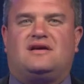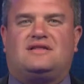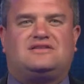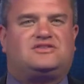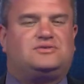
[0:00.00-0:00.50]

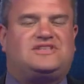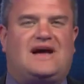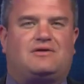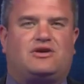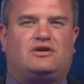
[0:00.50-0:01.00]
The
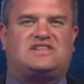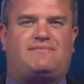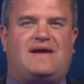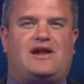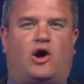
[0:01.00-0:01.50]
Zootown girls
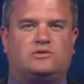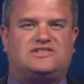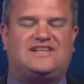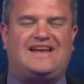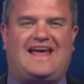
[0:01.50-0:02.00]
have made
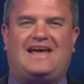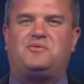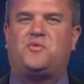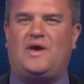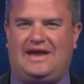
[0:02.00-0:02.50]
hosting
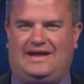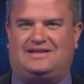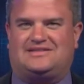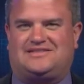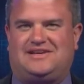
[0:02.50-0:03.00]
and
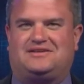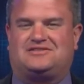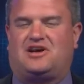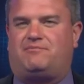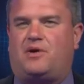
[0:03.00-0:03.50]
winning the Senior
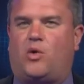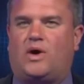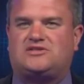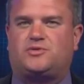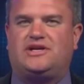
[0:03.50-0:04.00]
Softball
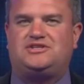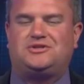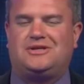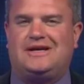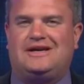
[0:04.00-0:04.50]
West
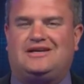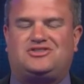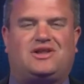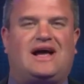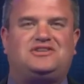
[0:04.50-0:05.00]
Regional a
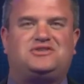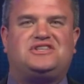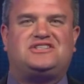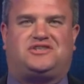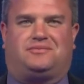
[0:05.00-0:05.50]
July
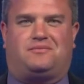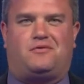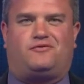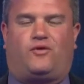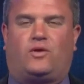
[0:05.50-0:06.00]
tradition.
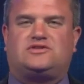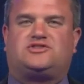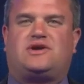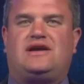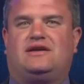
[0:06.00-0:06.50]
Four
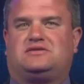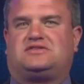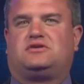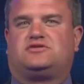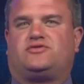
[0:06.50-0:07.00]
straight years,
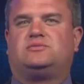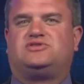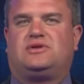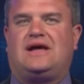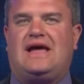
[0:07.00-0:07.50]
the girls from
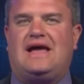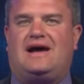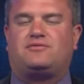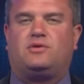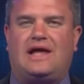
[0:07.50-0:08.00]
Missoula
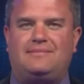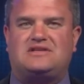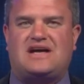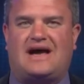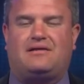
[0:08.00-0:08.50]
have claimed the
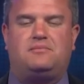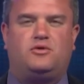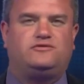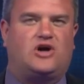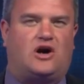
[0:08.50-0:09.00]
title and
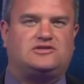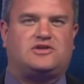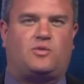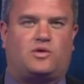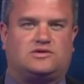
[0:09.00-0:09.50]
moved on to
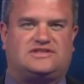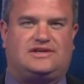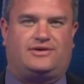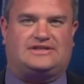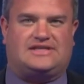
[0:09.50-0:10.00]
the World
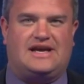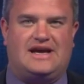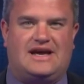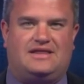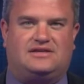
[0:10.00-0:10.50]
Series.
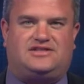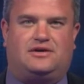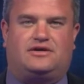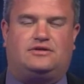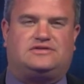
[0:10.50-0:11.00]
This
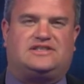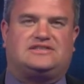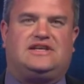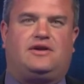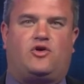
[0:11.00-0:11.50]
year, the
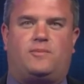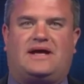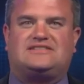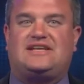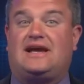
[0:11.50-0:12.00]
U16 group
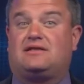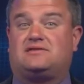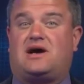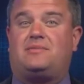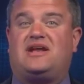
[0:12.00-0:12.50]
has taken the
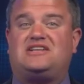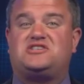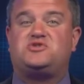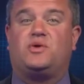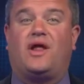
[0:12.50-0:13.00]

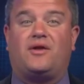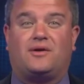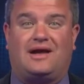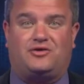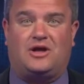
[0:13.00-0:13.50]
domination to another
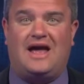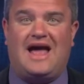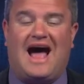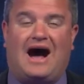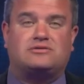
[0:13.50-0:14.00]
level,
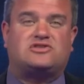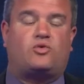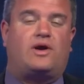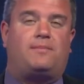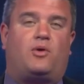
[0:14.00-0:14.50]

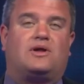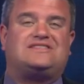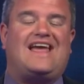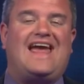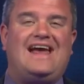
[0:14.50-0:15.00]
outscoring
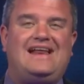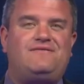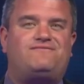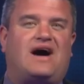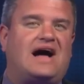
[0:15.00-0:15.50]
opponents
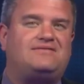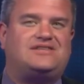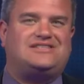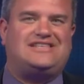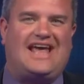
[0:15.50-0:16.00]
85
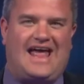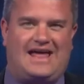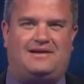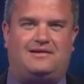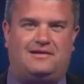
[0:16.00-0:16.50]
to
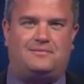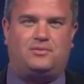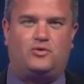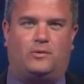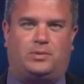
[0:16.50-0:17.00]
10 in
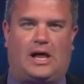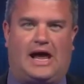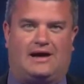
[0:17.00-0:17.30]
pool play.